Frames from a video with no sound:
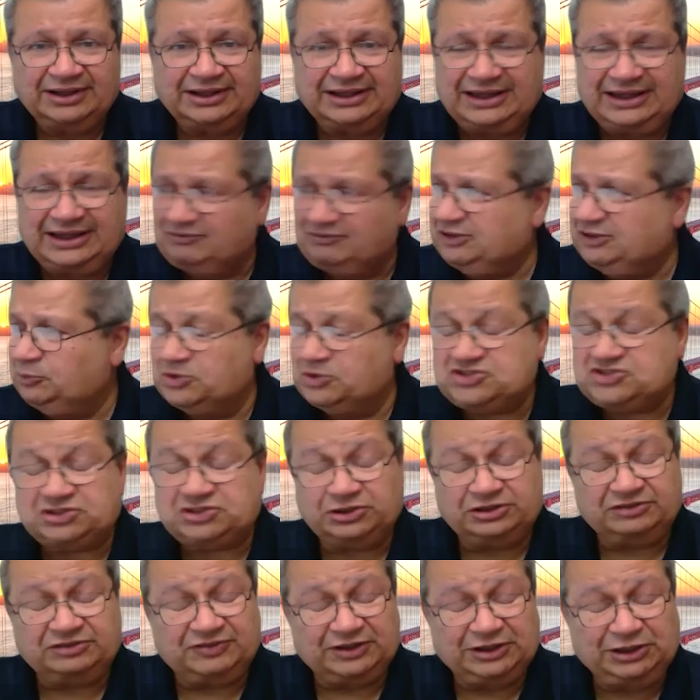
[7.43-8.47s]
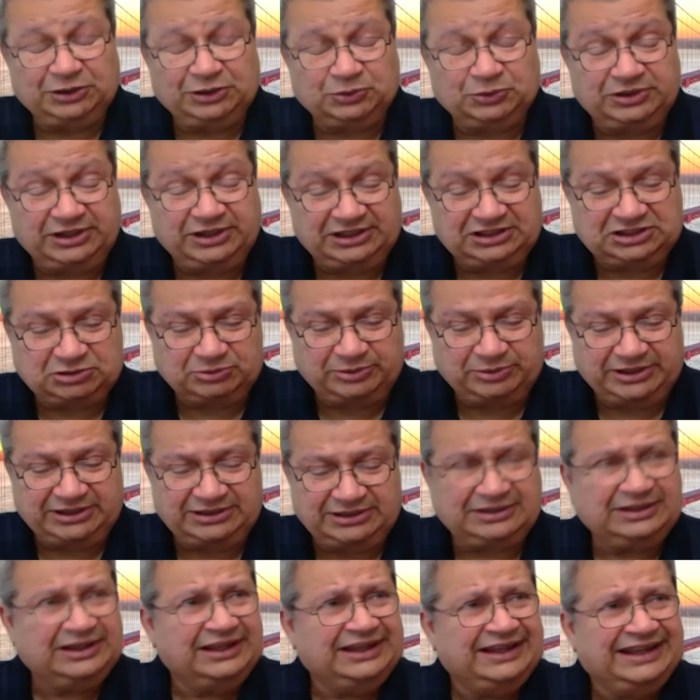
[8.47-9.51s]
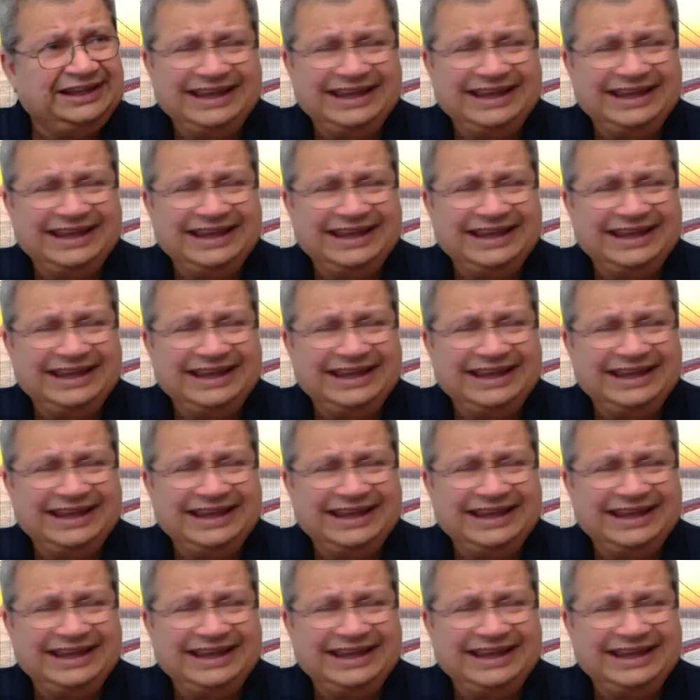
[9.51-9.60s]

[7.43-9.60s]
Kevin was sort of alluding to it.